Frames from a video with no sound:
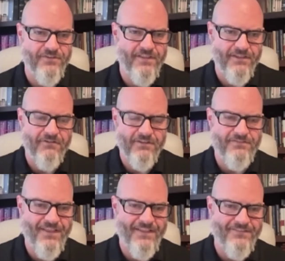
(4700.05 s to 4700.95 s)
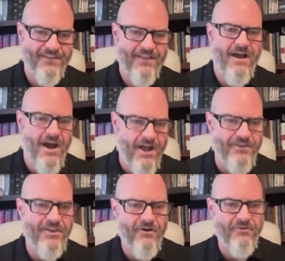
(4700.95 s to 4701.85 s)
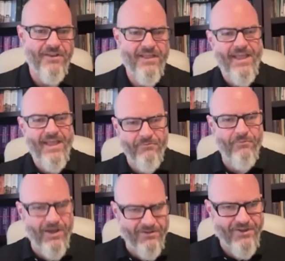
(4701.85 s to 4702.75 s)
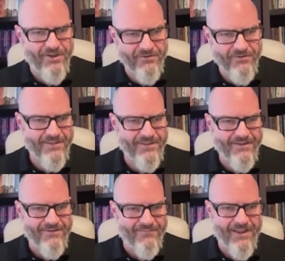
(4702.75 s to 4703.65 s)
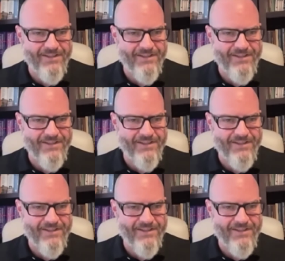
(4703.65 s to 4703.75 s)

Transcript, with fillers: It literally says unknown and well known right?